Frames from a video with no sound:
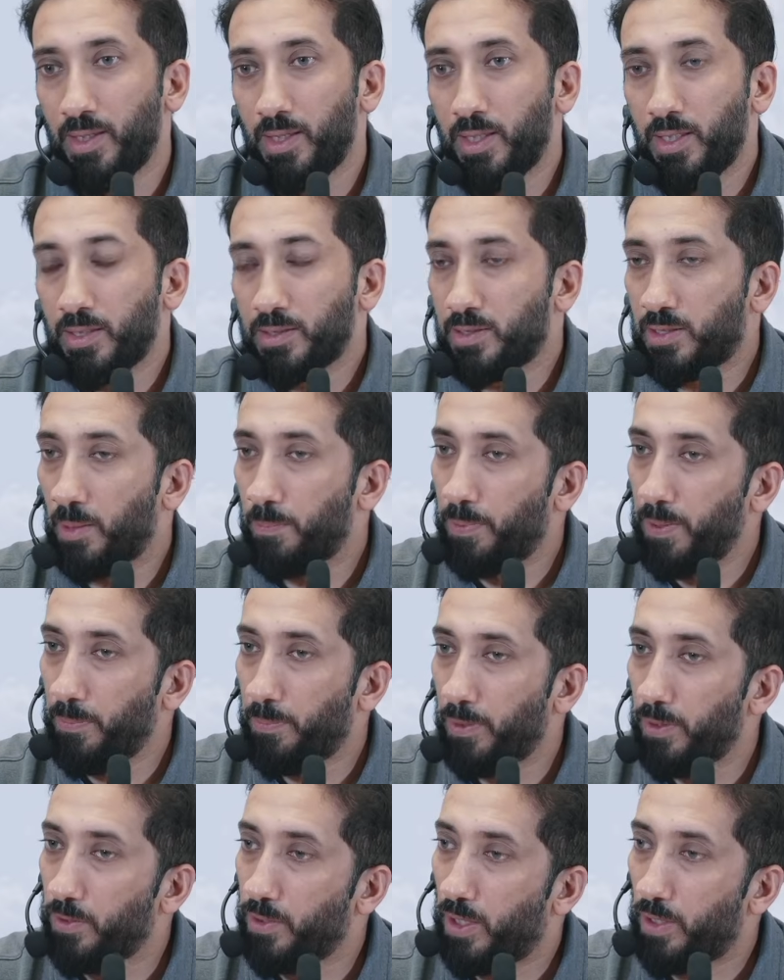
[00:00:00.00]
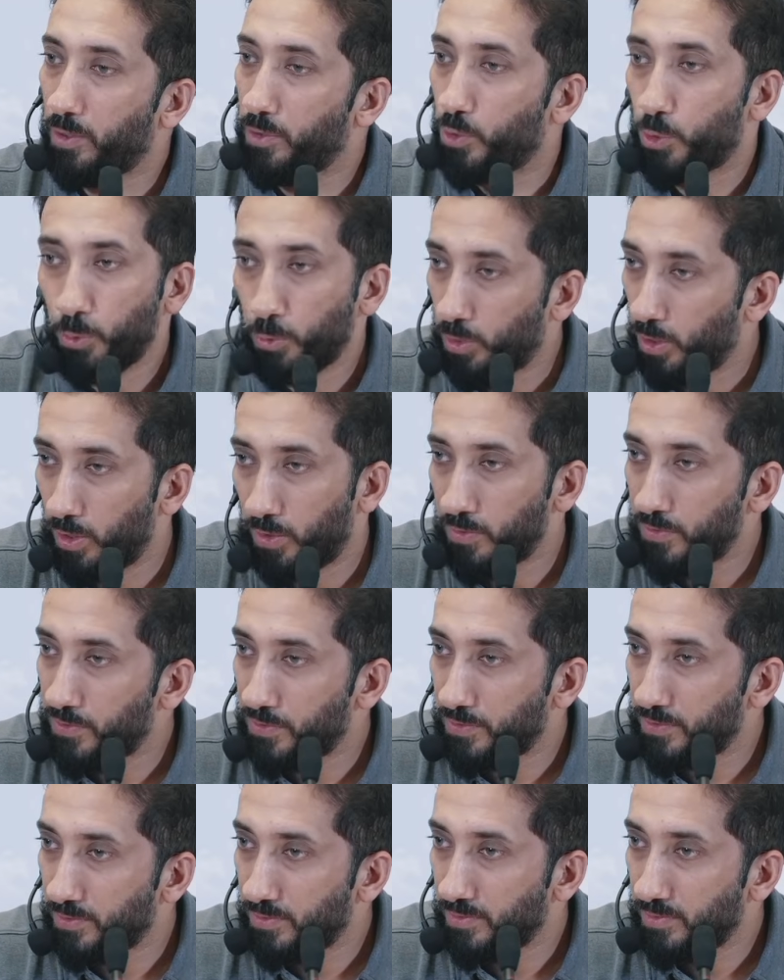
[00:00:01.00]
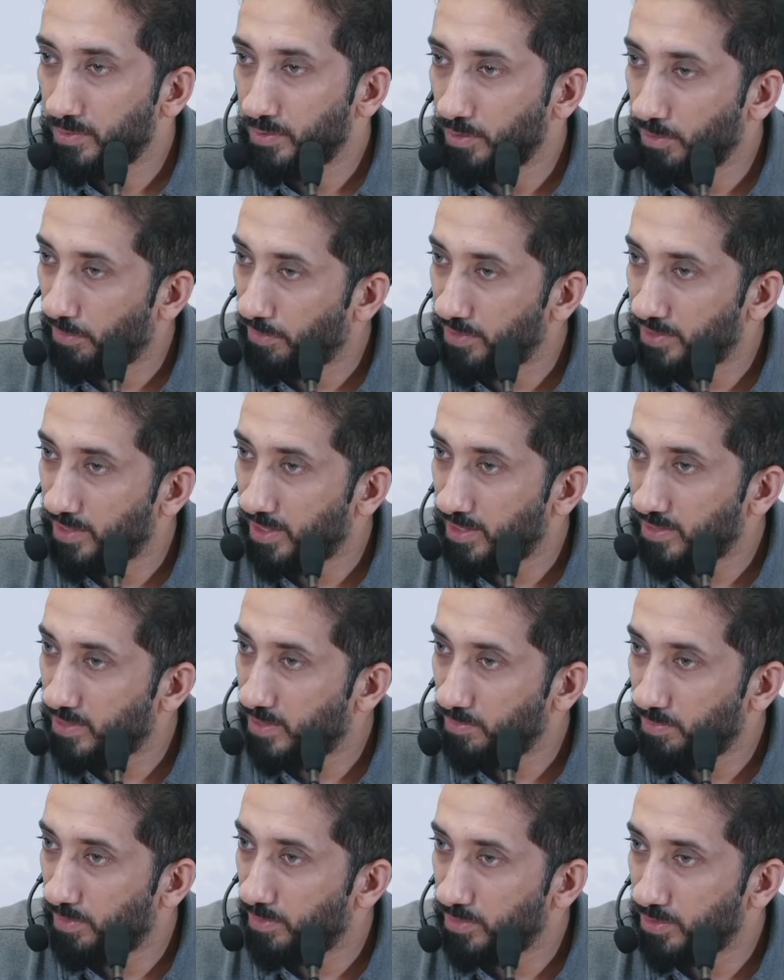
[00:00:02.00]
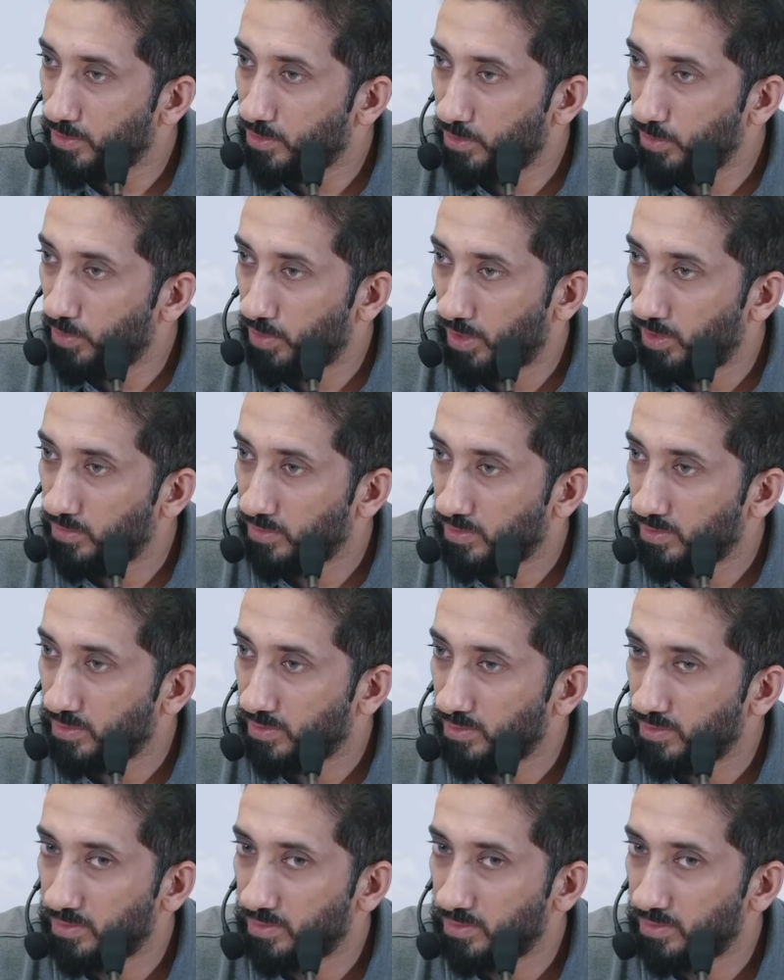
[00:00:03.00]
Some people are too close. You notice that? Some people are just too close.